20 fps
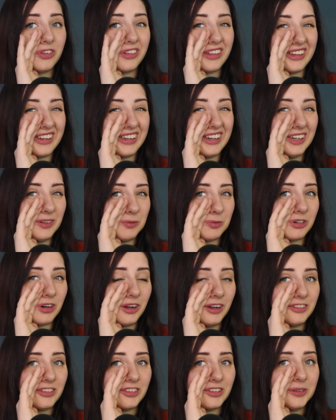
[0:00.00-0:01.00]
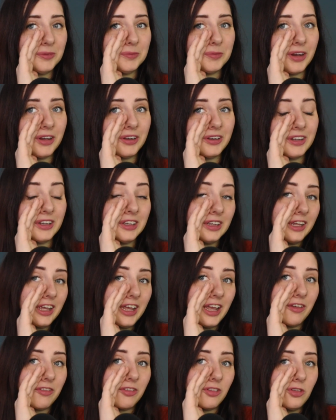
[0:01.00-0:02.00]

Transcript: They are pricey, but if